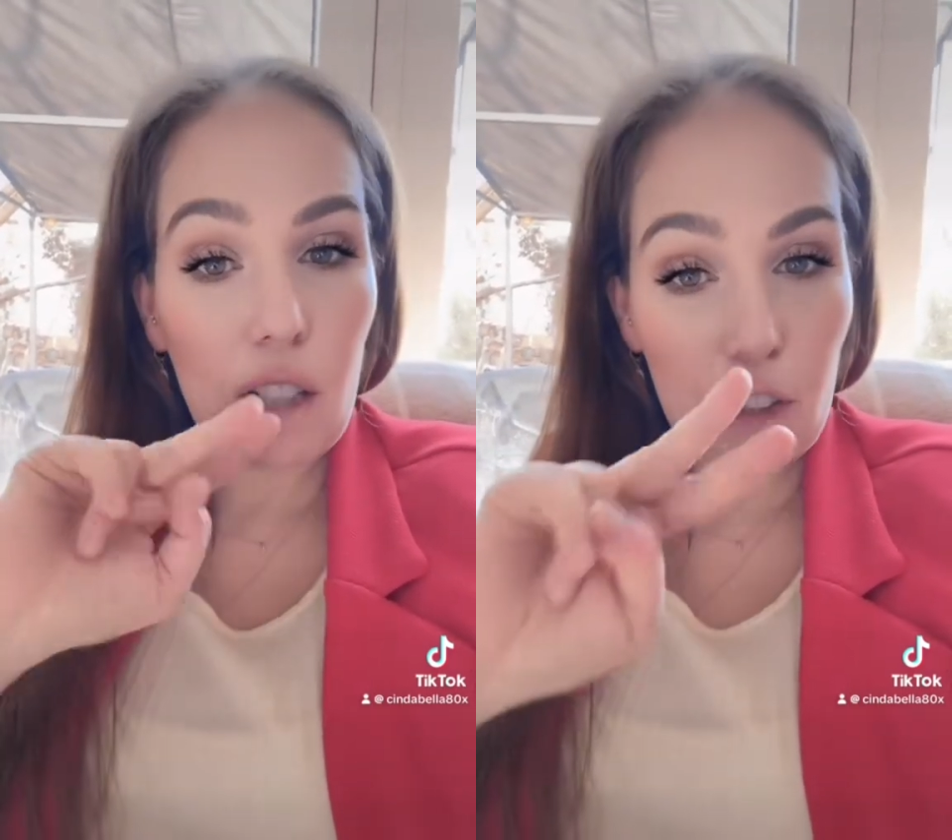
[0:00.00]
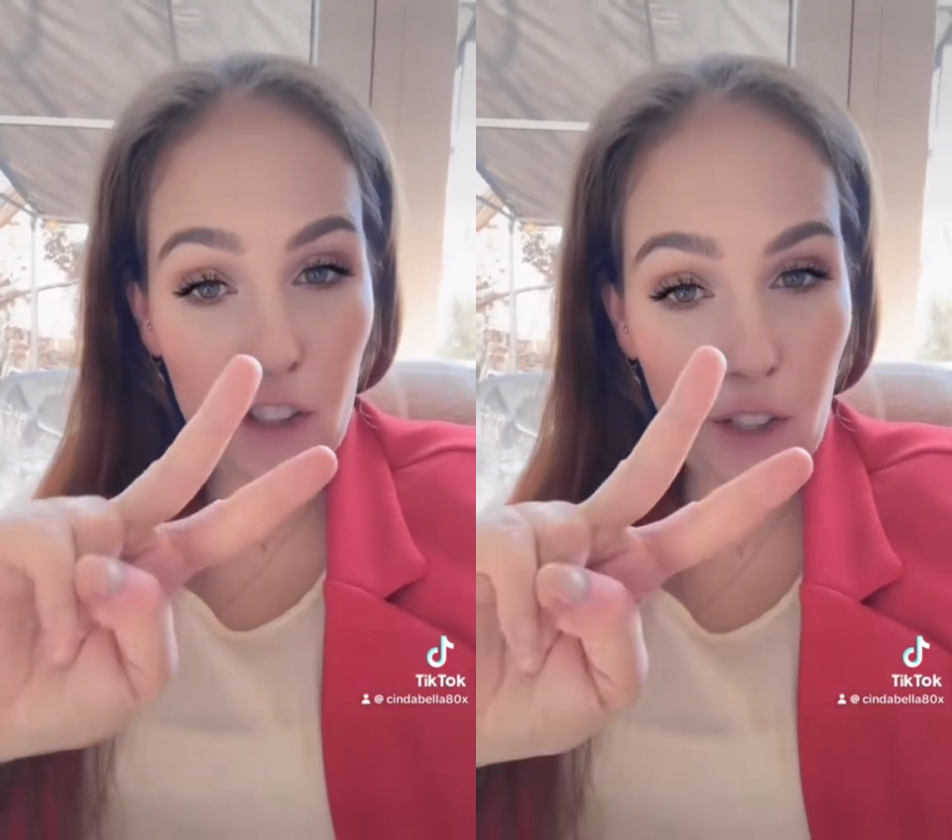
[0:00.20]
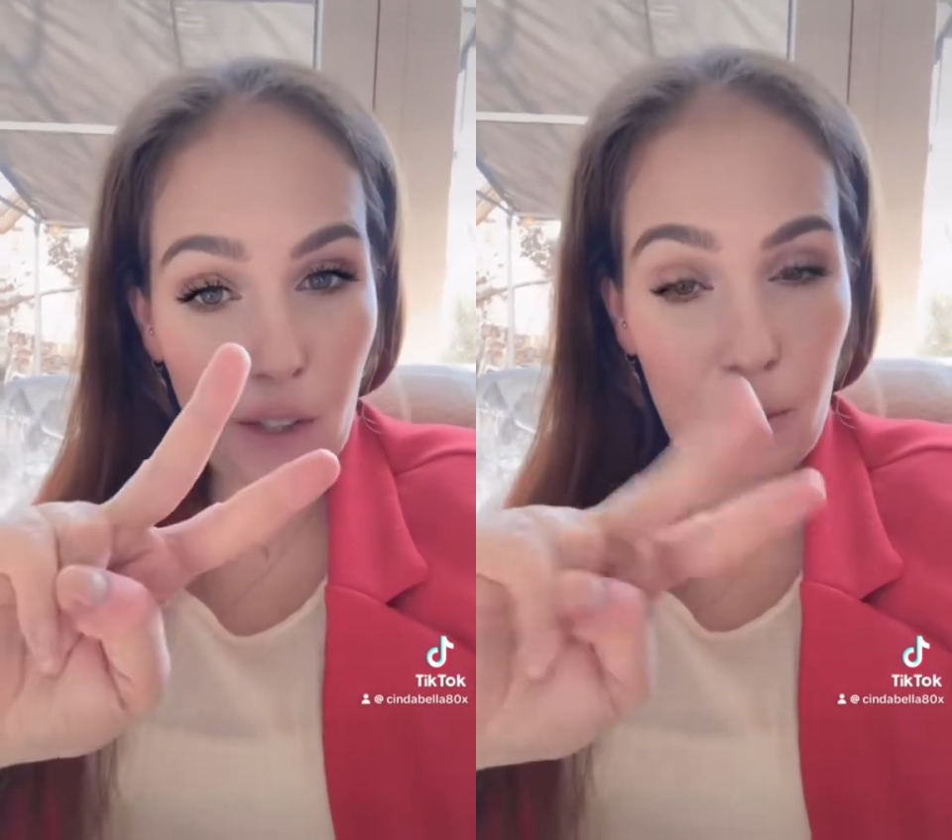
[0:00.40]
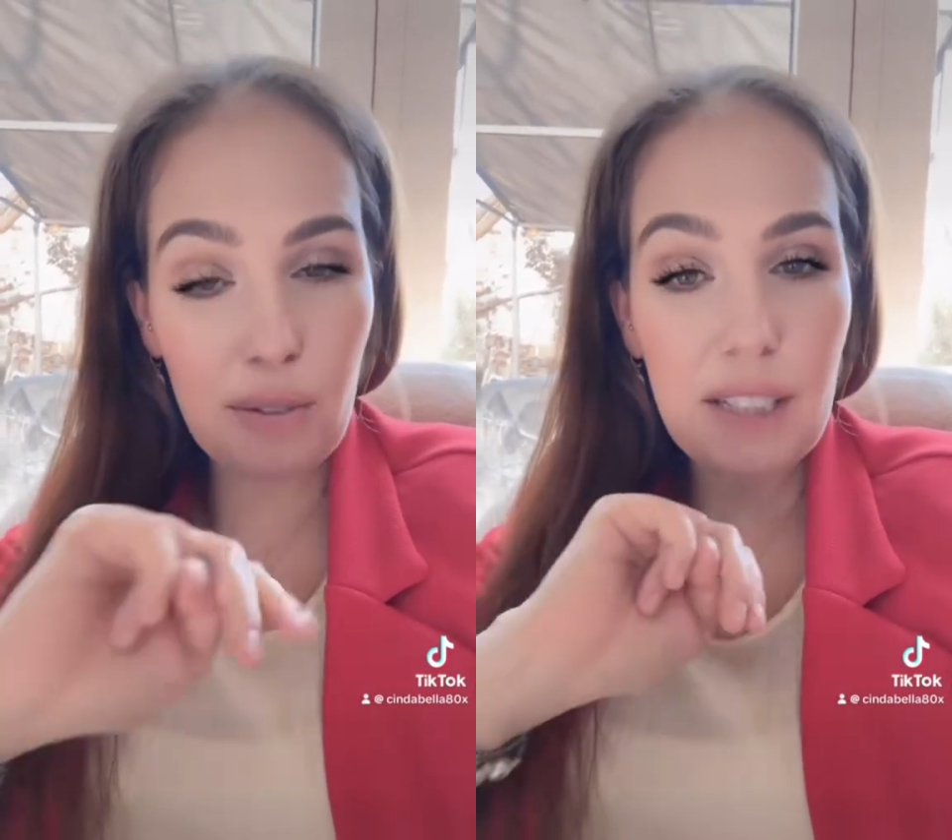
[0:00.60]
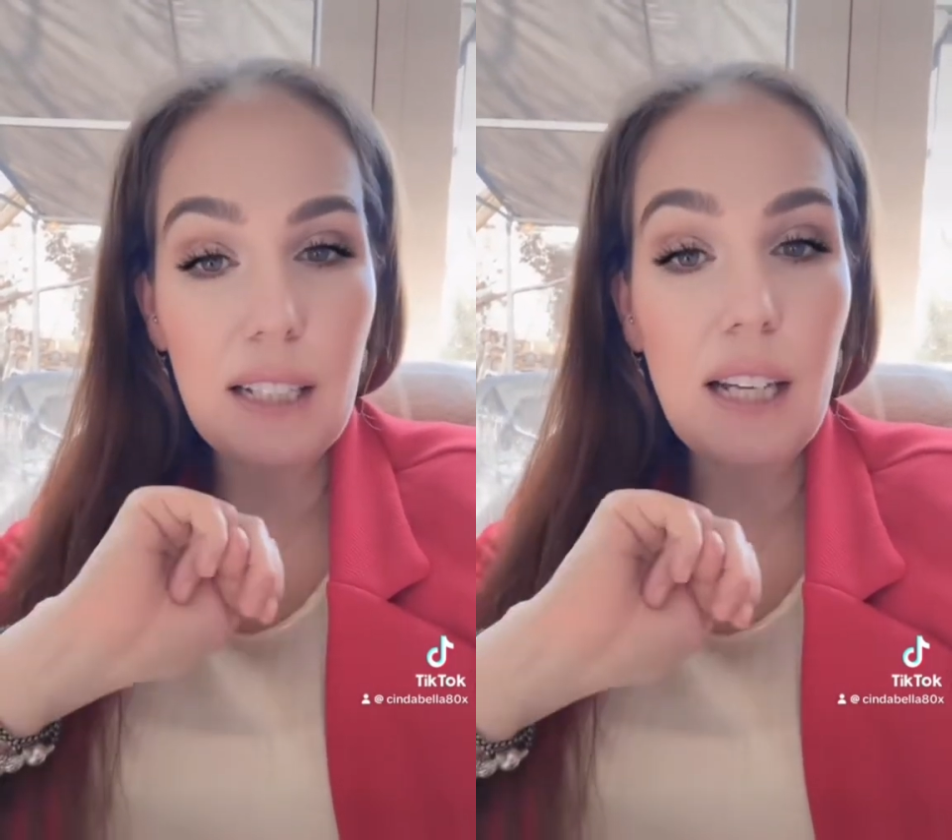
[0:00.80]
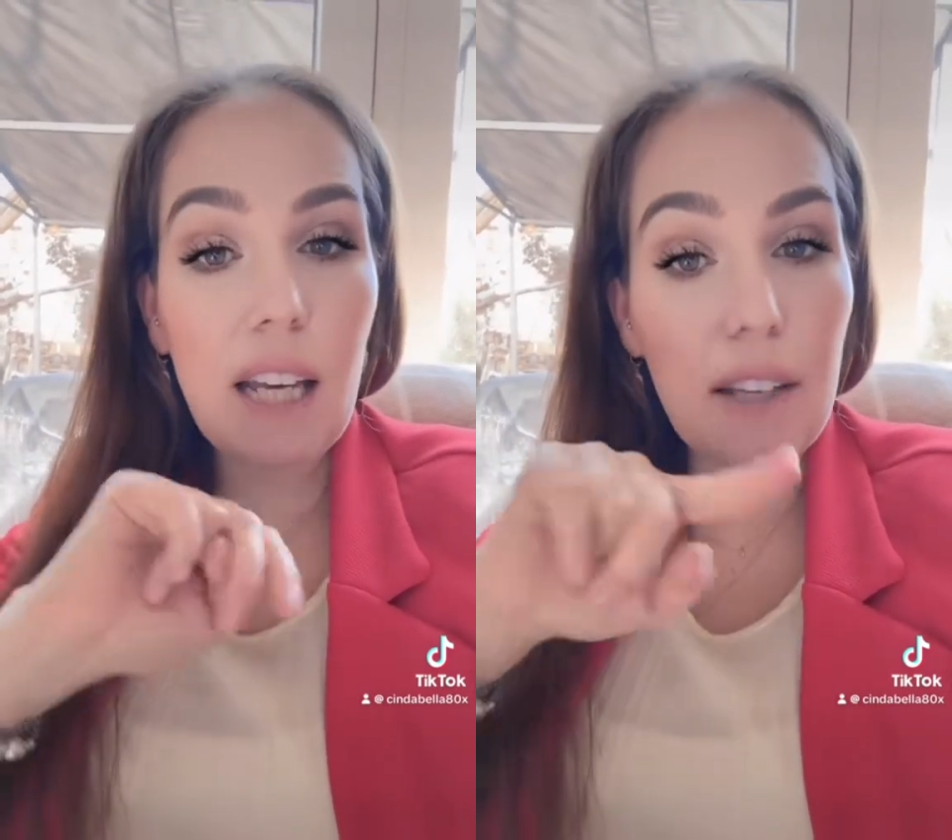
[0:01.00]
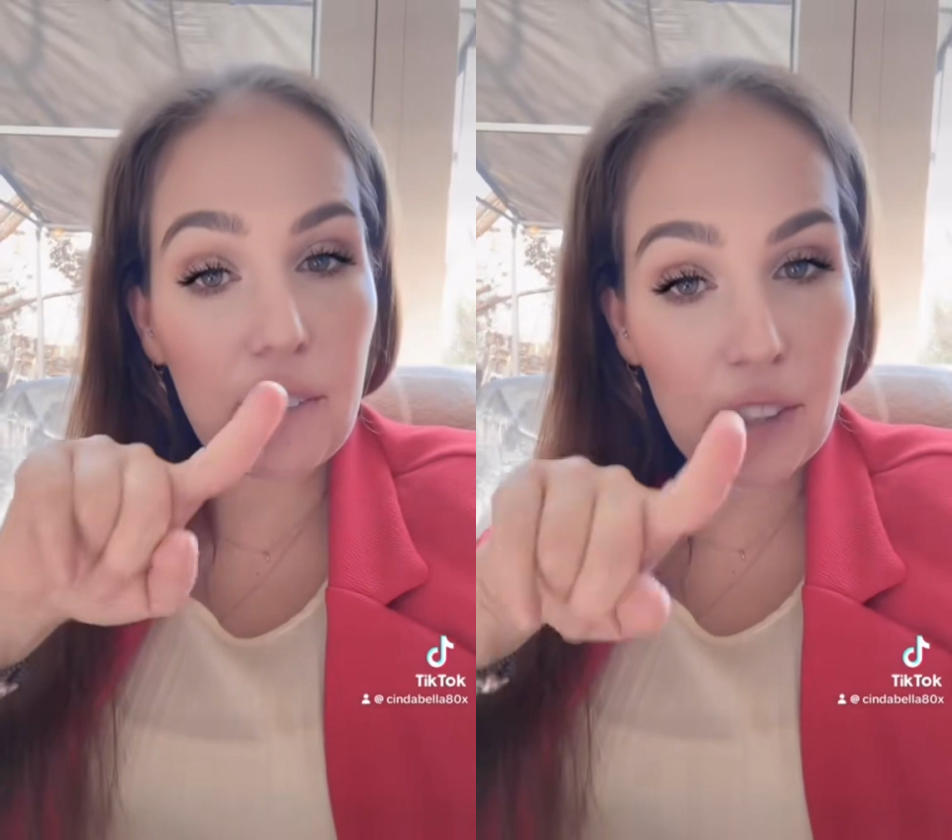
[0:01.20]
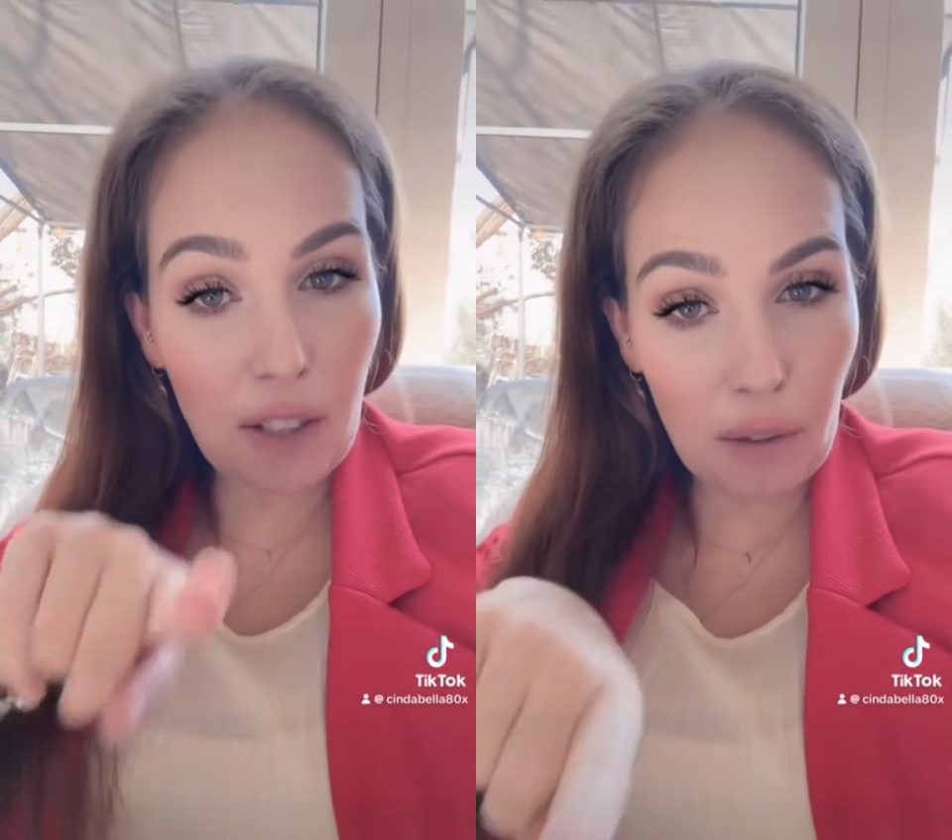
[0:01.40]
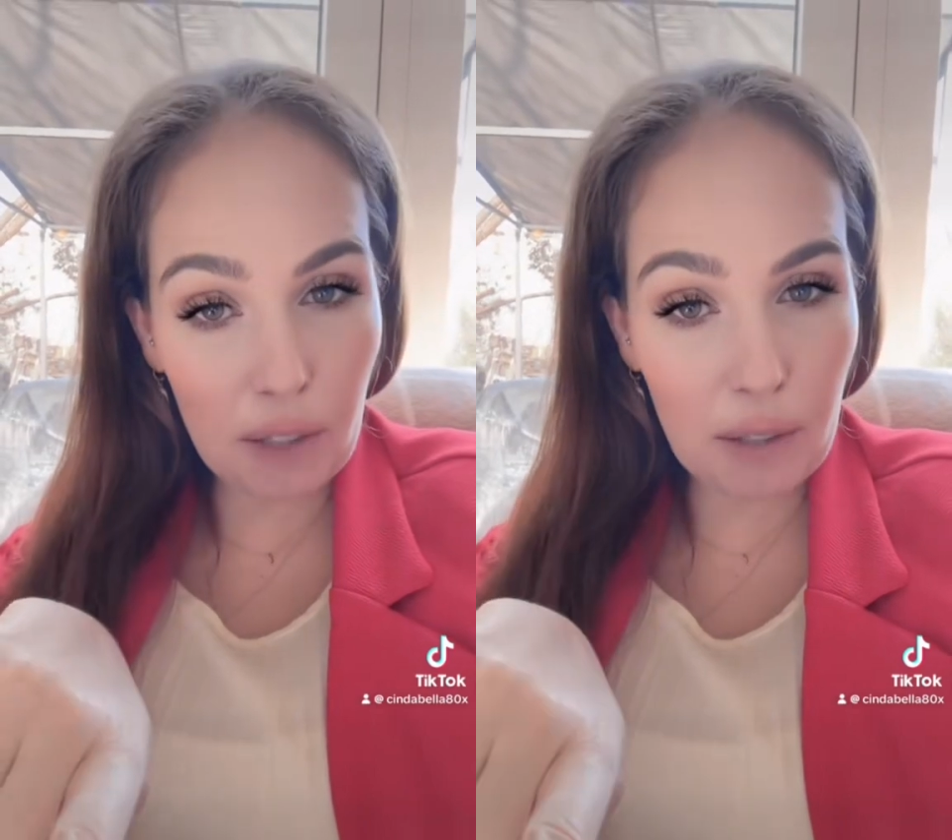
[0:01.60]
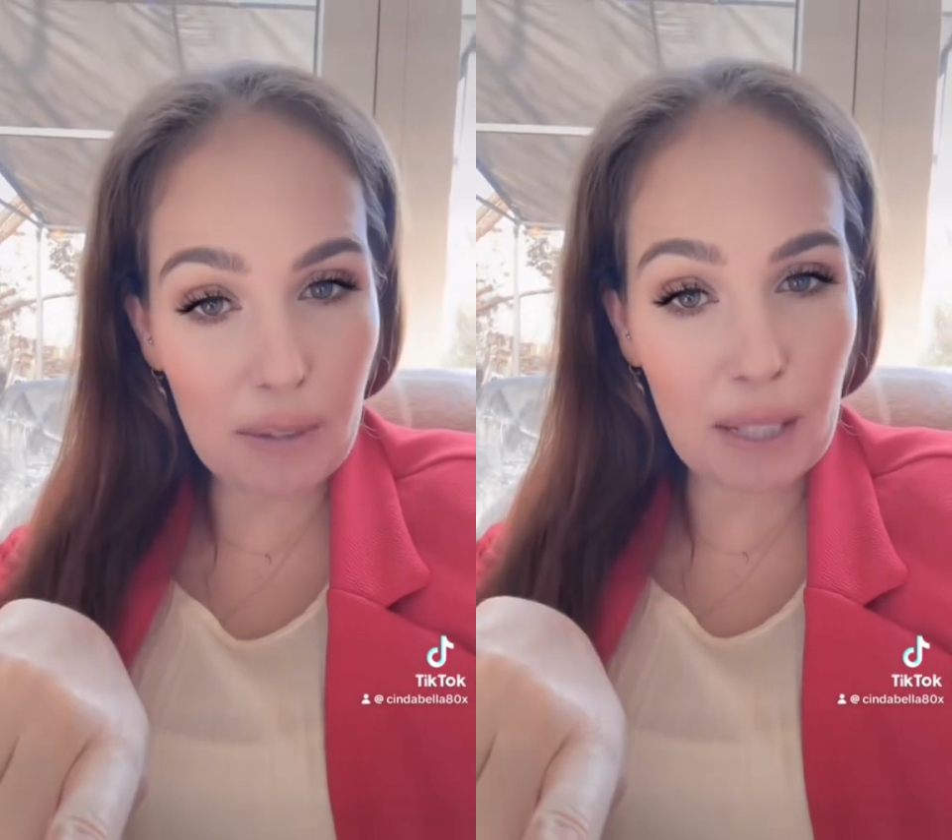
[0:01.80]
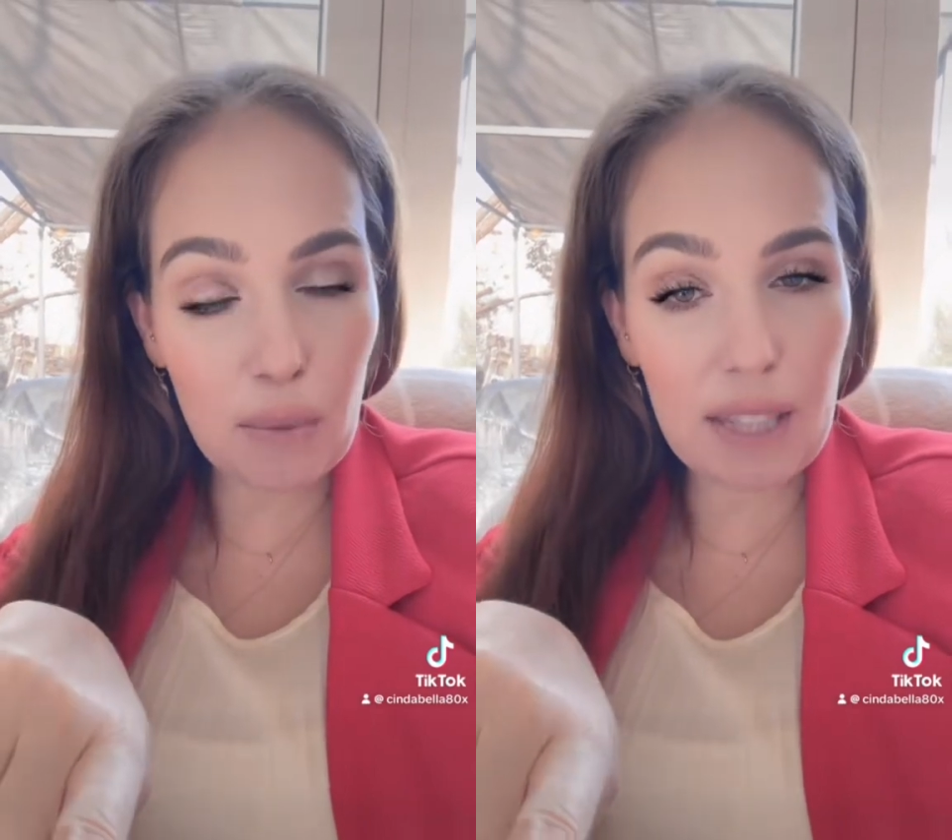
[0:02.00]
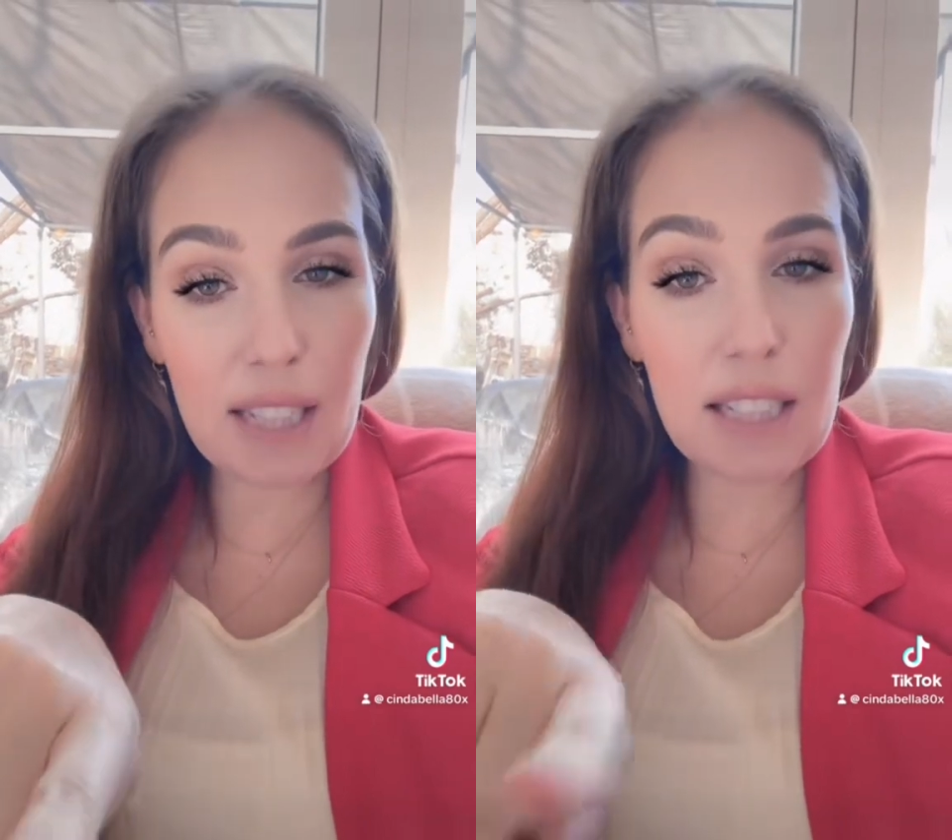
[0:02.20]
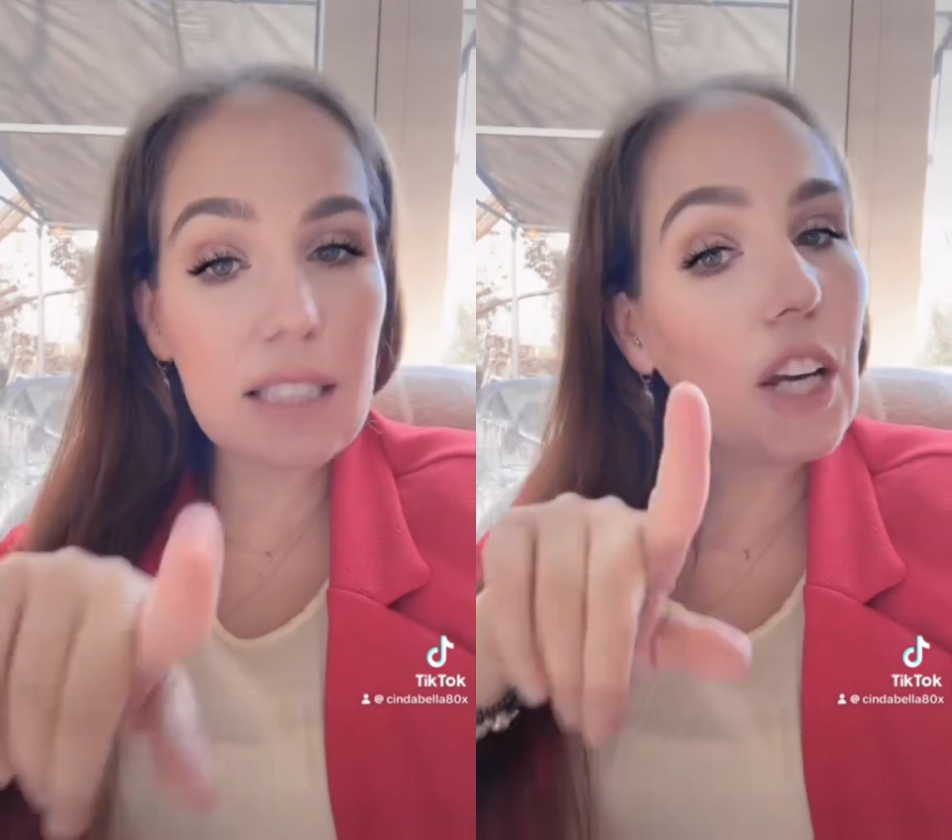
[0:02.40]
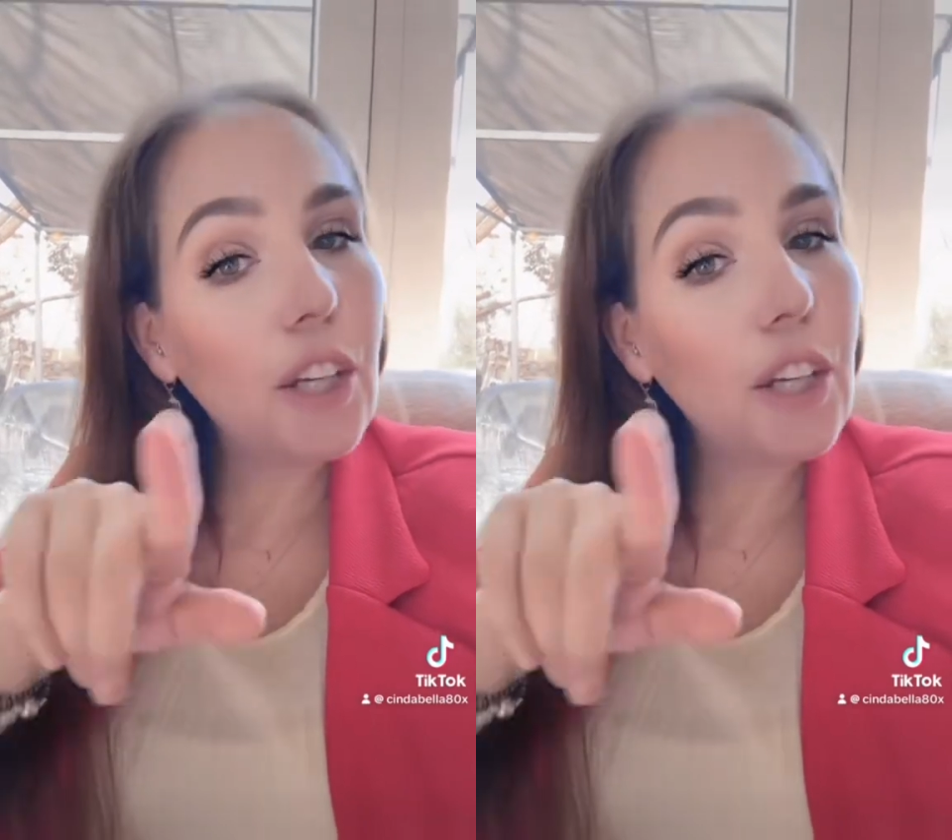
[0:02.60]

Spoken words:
2, if you don't agree with this,